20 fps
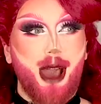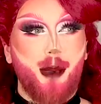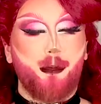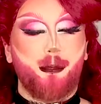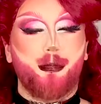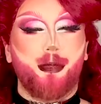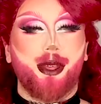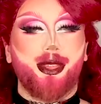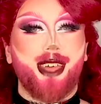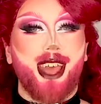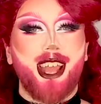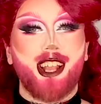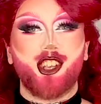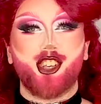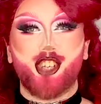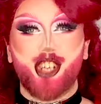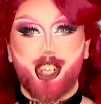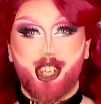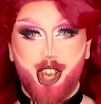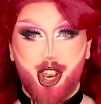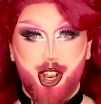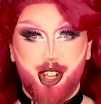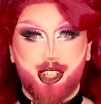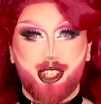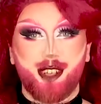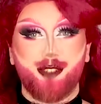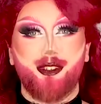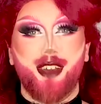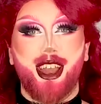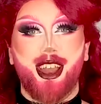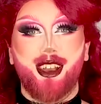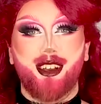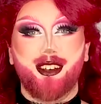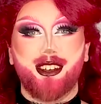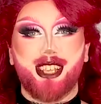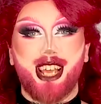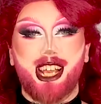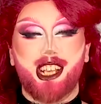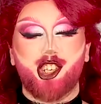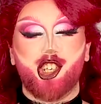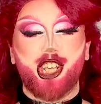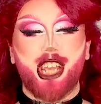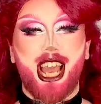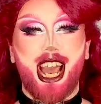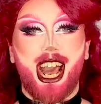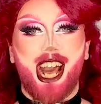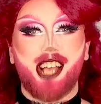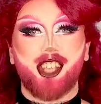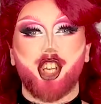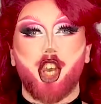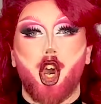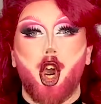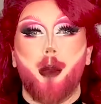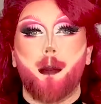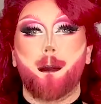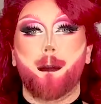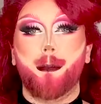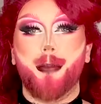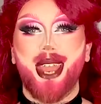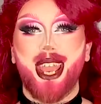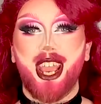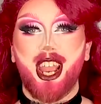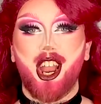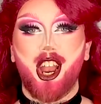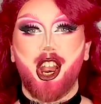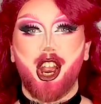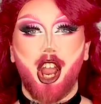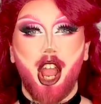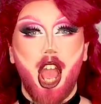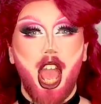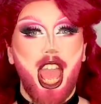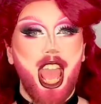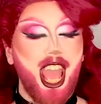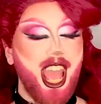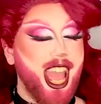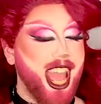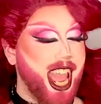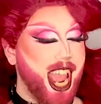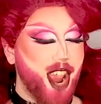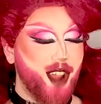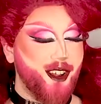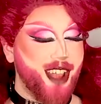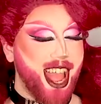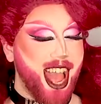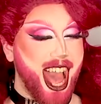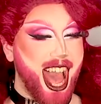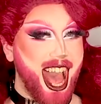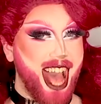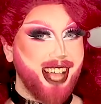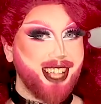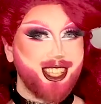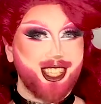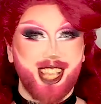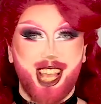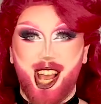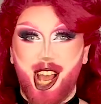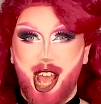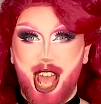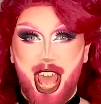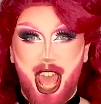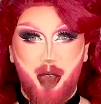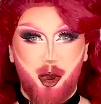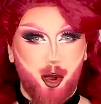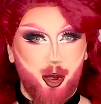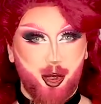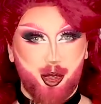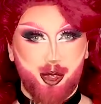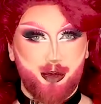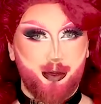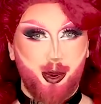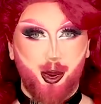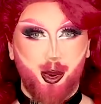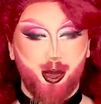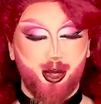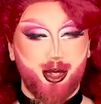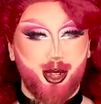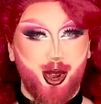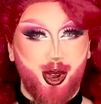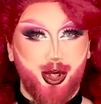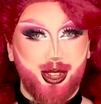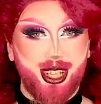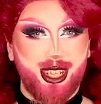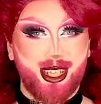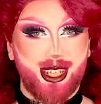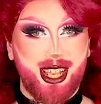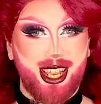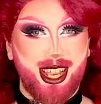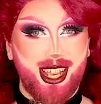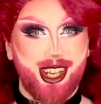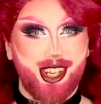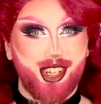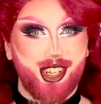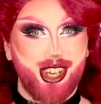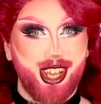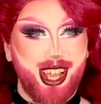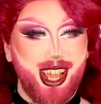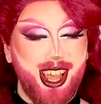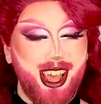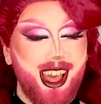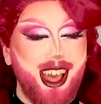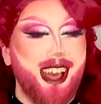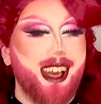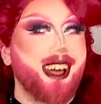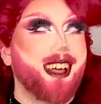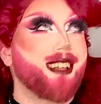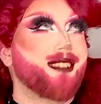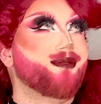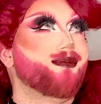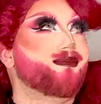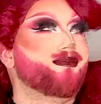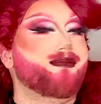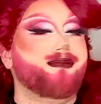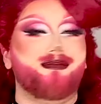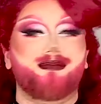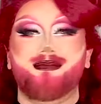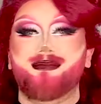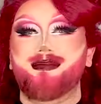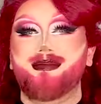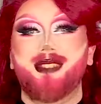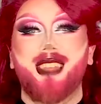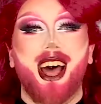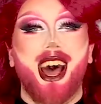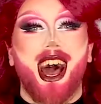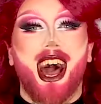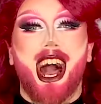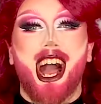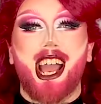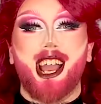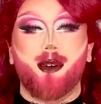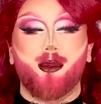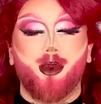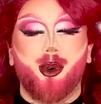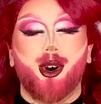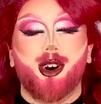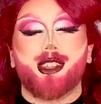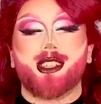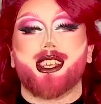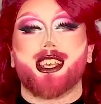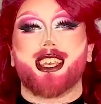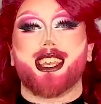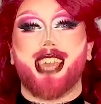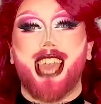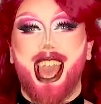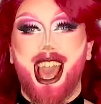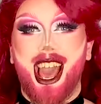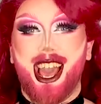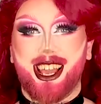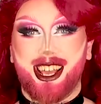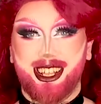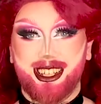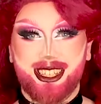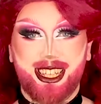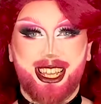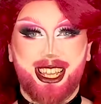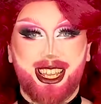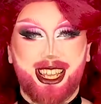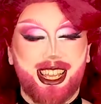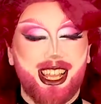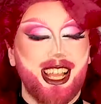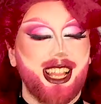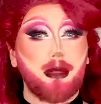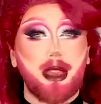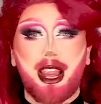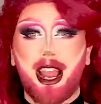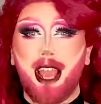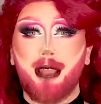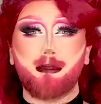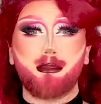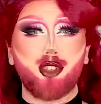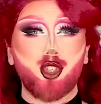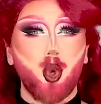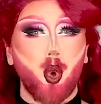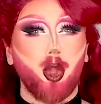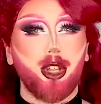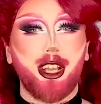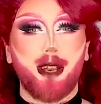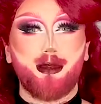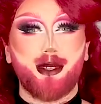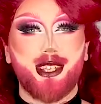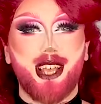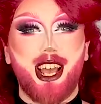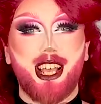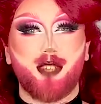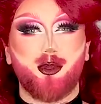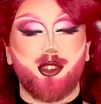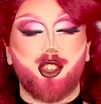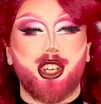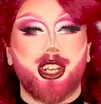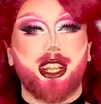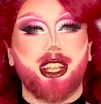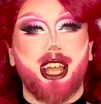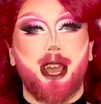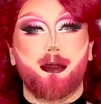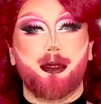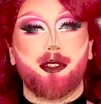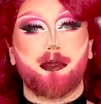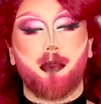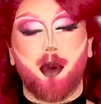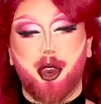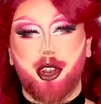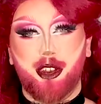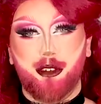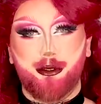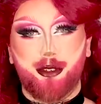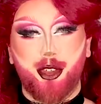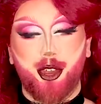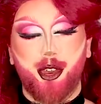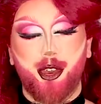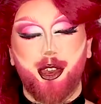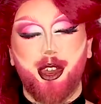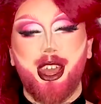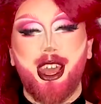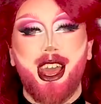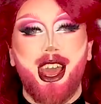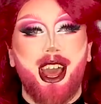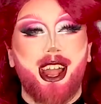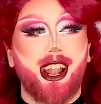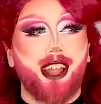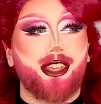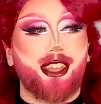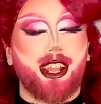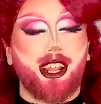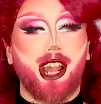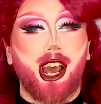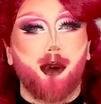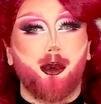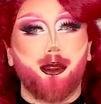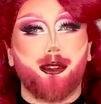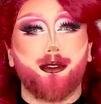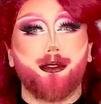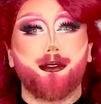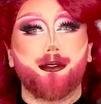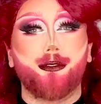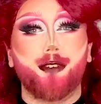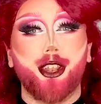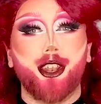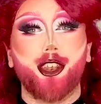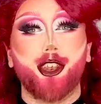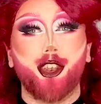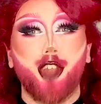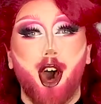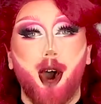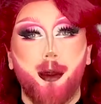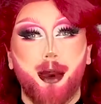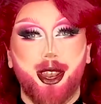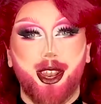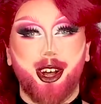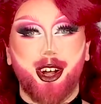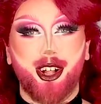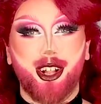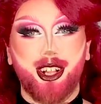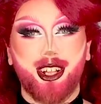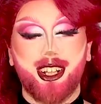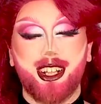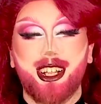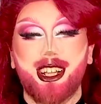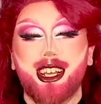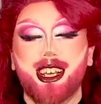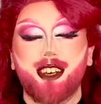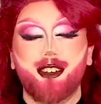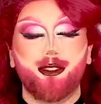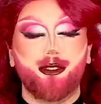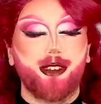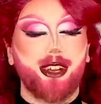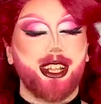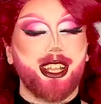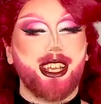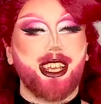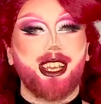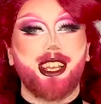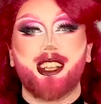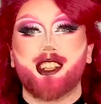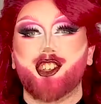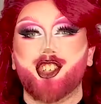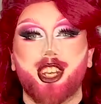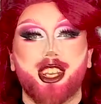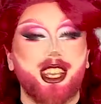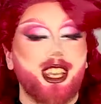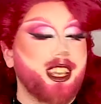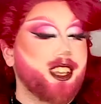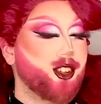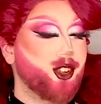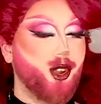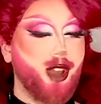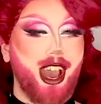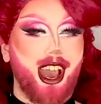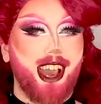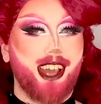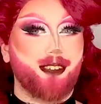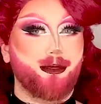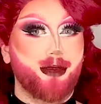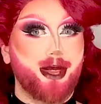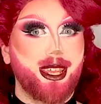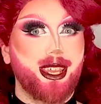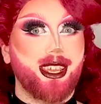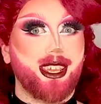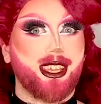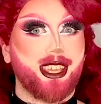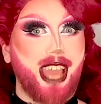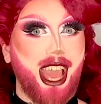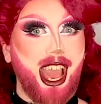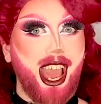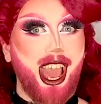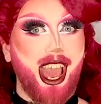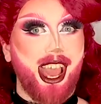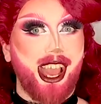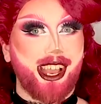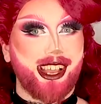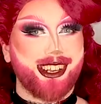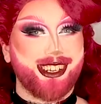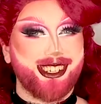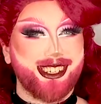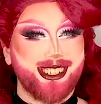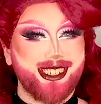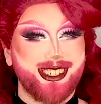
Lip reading: But then she turns around and she has her bare, hairy ass exposed on the stage. I was cackling. I'm totally obsessed with Ginny Lemon's point of view. I think that was phenomenal. Really, Ginny, you had me gagged.